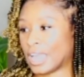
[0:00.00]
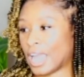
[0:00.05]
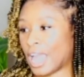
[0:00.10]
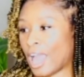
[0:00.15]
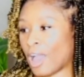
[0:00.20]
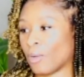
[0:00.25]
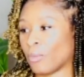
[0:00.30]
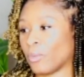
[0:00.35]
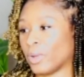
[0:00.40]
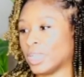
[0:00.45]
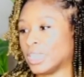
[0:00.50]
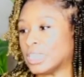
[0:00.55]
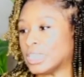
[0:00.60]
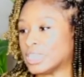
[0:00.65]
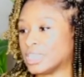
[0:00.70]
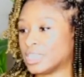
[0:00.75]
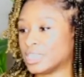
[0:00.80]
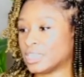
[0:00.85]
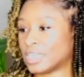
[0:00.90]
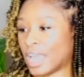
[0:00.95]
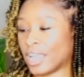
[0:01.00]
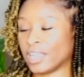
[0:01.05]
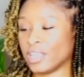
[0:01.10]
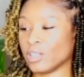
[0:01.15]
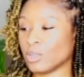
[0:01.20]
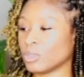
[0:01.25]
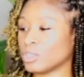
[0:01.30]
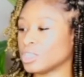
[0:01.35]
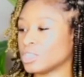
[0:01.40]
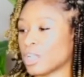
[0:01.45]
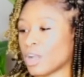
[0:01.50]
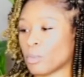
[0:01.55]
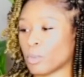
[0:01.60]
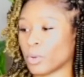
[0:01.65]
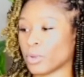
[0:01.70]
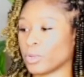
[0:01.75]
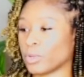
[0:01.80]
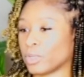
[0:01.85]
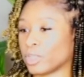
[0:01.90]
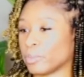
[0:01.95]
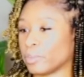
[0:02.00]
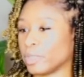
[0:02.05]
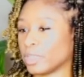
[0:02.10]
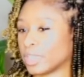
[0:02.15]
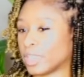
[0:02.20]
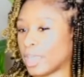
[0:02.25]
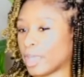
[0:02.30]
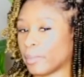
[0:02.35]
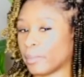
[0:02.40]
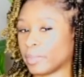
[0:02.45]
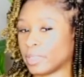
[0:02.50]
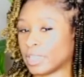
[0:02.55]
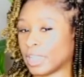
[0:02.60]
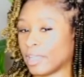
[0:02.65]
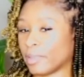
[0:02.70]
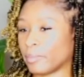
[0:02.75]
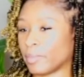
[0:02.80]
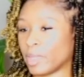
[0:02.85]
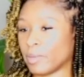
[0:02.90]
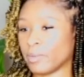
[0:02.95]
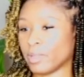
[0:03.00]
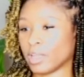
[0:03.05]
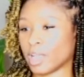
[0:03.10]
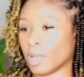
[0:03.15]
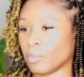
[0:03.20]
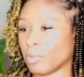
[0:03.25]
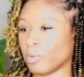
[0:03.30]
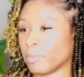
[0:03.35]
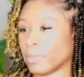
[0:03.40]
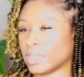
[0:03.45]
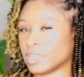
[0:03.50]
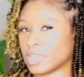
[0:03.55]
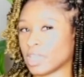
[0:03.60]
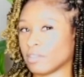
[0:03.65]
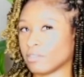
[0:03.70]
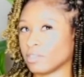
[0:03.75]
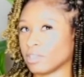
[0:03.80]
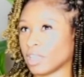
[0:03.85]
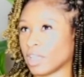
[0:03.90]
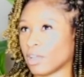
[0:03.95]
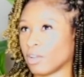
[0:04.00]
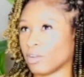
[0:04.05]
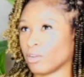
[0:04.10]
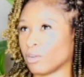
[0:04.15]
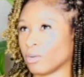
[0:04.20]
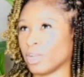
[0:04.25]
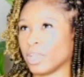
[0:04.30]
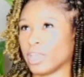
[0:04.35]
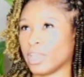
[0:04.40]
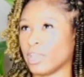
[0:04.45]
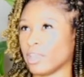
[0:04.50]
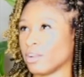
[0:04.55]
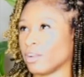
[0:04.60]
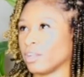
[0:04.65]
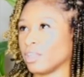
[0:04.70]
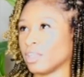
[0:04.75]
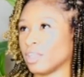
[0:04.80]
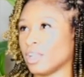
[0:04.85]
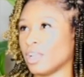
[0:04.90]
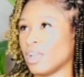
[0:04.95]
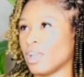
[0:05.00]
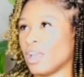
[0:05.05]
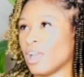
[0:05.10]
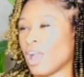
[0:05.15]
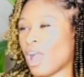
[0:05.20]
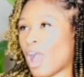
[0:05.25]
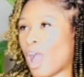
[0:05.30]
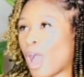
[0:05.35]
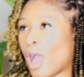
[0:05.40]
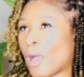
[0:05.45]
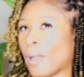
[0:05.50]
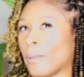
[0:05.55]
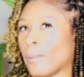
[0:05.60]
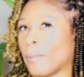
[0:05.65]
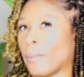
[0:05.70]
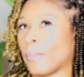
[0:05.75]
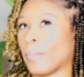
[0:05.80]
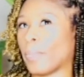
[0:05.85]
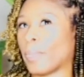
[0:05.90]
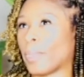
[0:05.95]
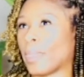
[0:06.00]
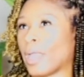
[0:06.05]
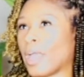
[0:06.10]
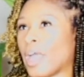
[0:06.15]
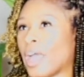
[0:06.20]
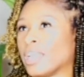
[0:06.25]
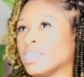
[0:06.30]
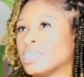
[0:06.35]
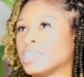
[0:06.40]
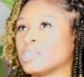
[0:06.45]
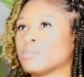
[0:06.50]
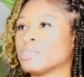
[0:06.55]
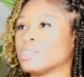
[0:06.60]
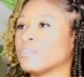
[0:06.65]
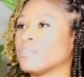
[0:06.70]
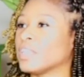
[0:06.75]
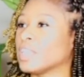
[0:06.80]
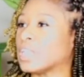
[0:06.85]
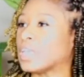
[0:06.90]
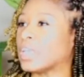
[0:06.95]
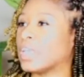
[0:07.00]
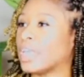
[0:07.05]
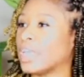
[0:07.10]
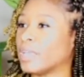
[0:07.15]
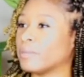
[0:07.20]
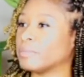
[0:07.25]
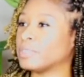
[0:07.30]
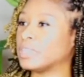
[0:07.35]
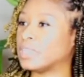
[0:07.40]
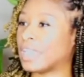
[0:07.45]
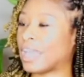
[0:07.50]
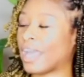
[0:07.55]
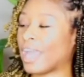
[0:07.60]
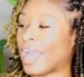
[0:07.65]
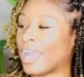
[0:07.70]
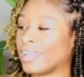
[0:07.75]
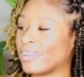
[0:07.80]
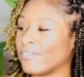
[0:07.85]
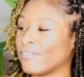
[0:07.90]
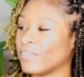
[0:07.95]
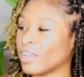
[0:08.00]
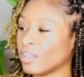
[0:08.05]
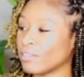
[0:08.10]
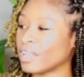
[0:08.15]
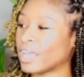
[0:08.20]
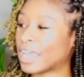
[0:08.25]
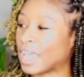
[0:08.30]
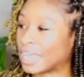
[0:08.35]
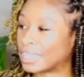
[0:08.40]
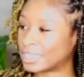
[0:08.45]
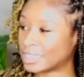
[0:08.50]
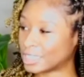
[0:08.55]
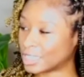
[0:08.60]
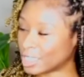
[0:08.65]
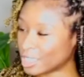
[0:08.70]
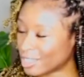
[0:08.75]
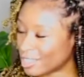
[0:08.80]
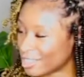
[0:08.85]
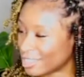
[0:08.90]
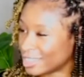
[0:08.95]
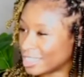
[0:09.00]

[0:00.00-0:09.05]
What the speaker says: I didn't start working on the book yet, but like maybe a couple months after, like, or a year, I just was feeling empty. Like I felt like I should